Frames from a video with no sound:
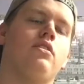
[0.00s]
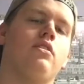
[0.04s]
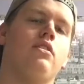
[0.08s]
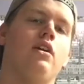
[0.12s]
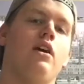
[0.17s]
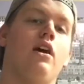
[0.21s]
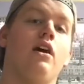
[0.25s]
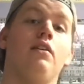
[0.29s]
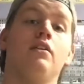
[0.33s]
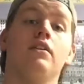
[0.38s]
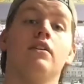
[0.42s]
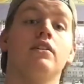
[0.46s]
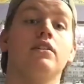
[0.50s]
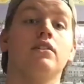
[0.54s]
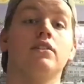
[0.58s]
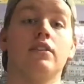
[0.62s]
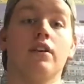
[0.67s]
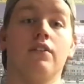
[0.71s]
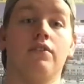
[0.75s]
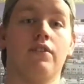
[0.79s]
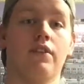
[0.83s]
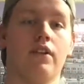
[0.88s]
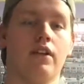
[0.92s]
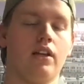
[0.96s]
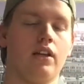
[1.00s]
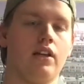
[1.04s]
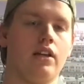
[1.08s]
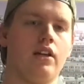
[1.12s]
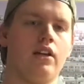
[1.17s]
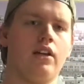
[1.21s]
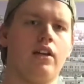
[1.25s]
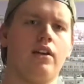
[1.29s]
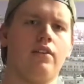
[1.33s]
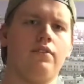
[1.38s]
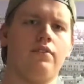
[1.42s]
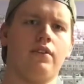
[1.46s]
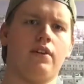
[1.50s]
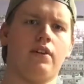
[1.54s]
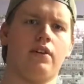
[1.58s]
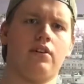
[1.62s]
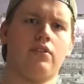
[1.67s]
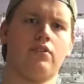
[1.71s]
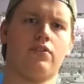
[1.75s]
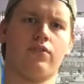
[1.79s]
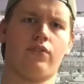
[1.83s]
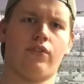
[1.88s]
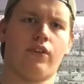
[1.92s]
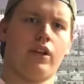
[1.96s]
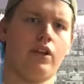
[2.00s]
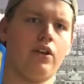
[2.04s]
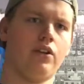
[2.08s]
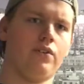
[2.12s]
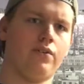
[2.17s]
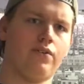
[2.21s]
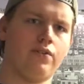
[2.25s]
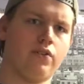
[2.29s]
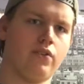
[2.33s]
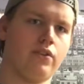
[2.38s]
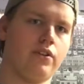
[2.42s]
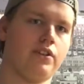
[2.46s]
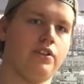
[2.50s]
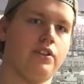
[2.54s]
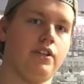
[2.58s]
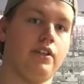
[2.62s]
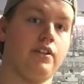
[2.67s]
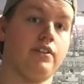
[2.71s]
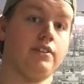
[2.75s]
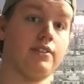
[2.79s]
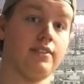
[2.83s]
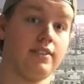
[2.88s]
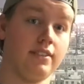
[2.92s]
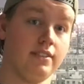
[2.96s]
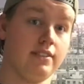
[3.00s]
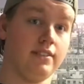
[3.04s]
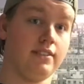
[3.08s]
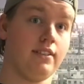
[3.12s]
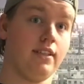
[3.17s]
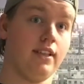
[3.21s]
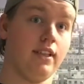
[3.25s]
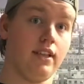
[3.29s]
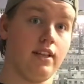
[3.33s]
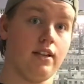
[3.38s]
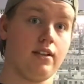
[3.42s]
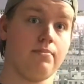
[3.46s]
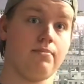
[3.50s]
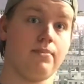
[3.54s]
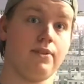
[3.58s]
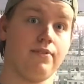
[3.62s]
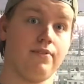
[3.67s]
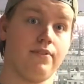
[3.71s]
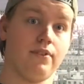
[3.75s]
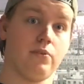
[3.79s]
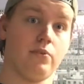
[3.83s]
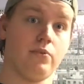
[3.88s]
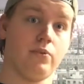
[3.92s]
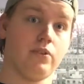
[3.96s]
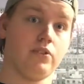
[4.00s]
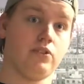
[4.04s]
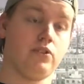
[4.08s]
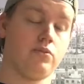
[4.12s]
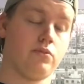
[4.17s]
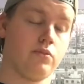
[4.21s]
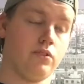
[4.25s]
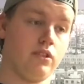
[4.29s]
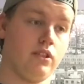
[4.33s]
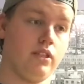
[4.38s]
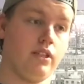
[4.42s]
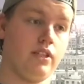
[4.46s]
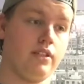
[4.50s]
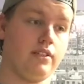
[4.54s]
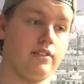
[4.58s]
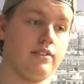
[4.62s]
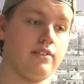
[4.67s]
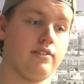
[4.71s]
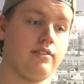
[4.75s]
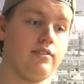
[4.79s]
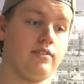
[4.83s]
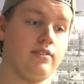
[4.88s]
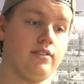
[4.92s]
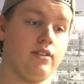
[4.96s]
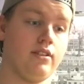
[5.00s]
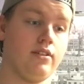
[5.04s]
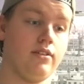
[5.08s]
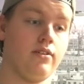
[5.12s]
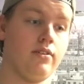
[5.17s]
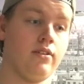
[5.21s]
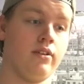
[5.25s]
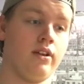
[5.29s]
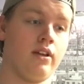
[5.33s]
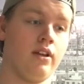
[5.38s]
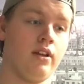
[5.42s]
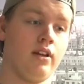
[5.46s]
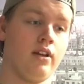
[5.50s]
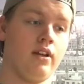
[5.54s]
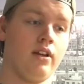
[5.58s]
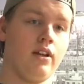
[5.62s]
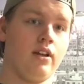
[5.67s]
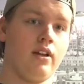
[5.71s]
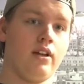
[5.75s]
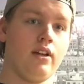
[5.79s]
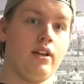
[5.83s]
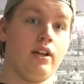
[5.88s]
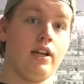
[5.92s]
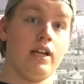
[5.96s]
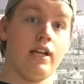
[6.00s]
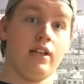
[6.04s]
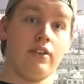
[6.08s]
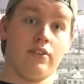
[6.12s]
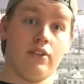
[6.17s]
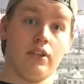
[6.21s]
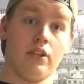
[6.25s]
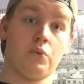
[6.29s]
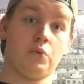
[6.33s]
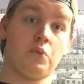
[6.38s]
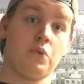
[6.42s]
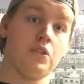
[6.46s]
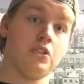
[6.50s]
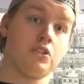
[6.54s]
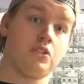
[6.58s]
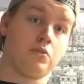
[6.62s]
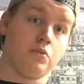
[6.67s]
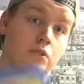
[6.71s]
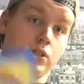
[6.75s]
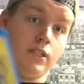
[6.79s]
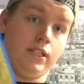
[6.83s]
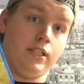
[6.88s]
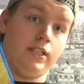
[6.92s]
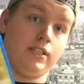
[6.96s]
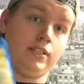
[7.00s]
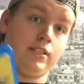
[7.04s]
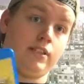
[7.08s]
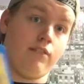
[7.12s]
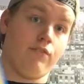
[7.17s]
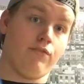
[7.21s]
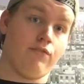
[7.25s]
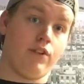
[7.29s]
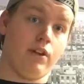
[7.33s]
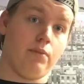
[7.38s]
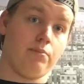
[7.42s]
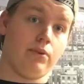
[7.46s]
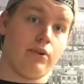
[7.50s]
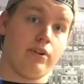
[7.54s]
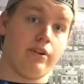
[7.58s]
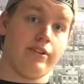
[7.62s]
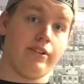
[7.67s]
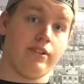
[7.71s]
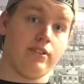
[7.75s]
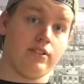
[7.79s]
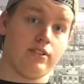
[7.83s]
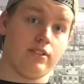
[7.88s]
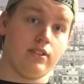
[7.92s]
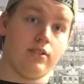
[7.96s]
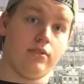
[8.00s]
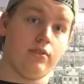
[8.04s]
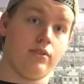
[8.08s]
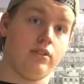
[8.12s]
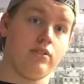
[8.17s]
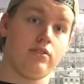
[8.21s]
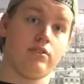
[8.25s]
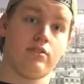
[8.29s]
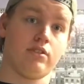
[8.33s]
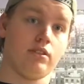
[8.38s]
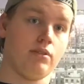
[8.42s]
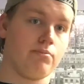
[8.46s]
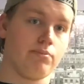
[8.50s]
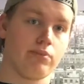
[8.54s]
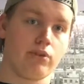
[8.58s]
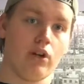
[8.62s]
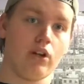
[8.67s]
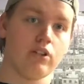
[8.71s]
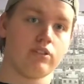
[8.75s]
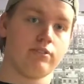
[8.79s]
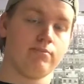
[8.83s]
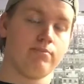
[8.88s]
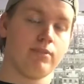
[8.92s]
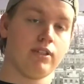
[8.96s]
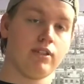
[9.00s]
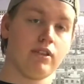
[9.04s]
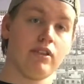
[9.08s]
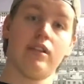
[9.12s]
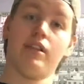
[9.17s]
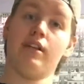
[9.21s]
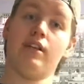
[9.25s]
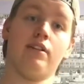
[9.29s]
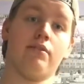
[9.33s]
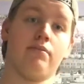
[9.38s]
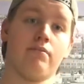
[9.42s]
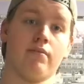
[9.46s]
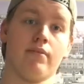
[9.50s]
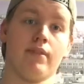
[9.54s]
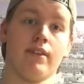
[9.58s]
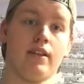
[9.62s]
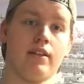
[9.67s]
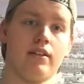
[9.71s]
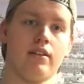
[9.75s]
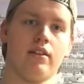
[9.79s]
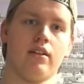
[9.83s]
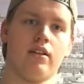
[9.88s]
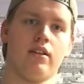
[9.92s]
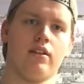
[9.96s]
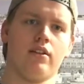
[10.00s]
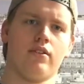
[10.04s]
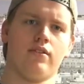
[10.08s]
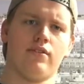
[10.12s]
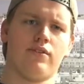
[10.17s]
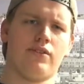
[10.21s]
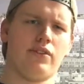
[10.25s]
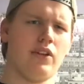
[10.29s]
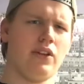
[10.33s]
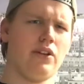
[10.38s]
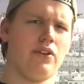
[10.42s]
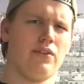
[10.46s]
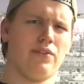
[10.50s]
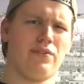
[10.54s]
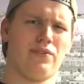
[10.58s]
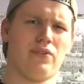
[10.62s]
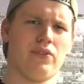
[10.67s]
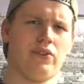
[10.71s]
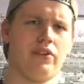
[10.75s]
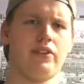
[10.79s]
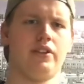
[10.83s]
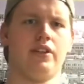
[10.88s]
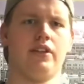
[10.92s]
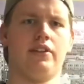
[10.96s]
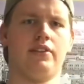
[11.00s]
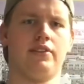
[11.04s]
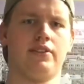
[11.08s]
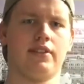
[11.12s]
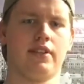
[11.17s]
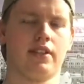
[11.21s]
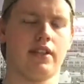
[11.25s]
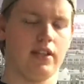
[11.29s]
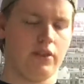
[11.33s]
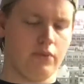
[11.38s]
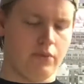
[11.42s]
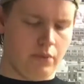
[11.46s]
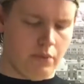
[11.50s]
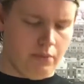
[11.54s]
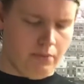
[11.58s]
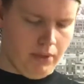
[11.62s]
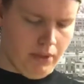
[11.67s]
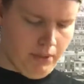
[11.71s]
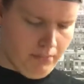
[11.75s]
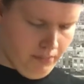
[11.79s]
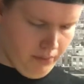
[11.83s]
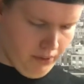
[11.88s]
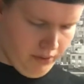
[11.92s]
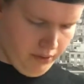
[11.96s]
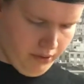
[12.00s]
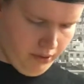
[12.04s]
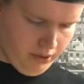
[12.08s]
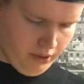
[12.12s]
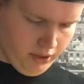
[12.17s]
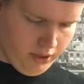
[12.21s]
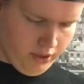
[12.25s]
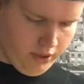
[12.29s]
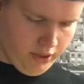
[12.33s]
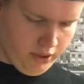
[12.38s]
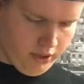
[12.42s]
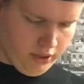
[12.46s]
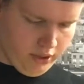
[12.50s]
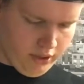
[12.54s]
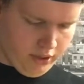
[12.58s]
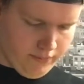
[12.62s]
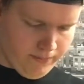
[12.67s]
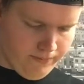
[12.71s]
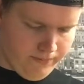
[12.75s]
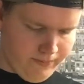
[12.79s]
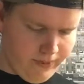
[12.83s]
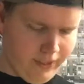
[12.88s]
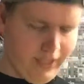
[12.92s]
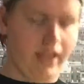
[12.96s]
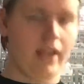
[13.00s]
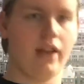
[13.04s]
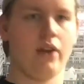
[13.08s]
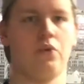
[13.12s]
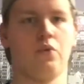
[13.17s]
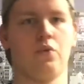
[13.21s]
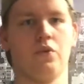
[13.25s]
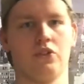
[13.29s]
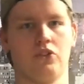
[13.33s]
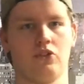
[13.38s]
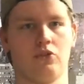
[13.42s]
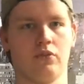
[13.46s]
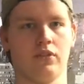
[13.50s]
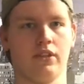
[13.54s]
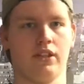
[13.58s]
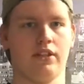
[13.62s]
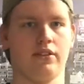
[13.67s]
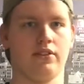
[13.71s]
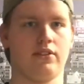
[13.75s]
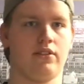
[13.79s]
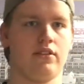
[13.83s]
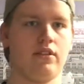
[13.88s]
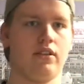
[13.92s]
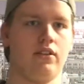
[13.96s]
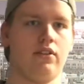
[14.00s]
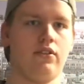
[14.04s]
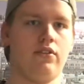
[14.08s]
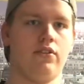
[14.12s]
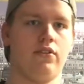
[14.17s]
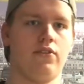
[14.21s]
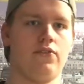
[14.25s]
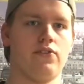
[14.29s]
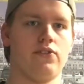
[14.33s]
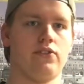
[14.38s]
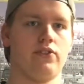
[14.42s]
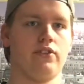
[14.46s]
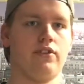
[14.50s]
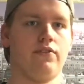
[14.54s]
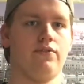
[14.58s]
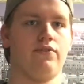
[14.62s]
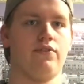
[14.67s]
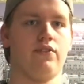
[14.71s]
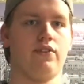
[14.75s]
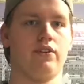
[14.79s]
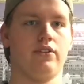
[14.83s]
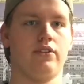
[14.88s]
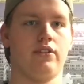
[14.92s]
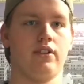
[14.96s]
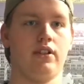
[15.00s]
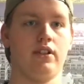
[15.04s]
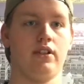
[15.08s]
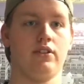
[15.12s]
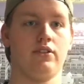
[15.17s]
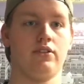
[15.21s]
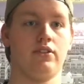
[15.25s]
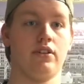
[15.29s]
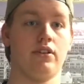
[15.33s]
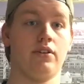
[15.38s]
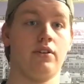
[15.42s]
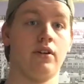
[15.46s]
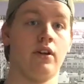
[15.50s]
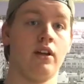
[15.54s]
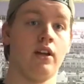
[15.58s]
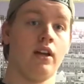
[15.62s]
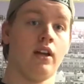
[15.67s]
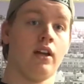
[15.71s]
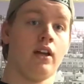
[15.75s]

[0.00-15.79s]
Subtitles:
Yeah, something. Yeah, I think it's 3 or 4 years since the Lego Movie was released. So, and it was released in February. So it's approximately 3 or 4 years. I can't remember. Yeah, it was released in 2014. So,